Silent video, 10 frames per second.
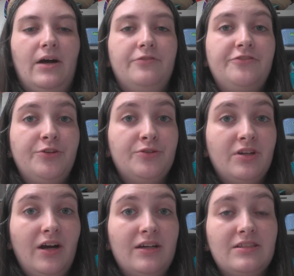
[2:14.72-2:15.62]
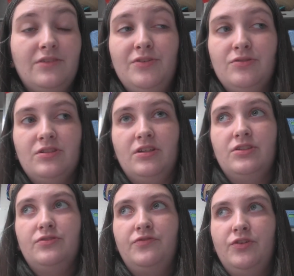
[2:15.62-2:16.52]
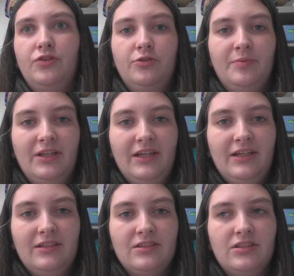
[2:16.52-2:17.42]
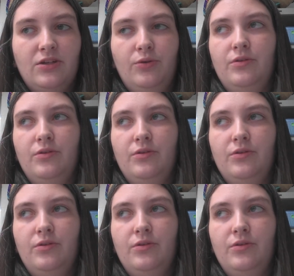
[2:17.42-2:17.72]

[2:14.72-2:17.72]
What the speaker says: Food cost. If you search food plans,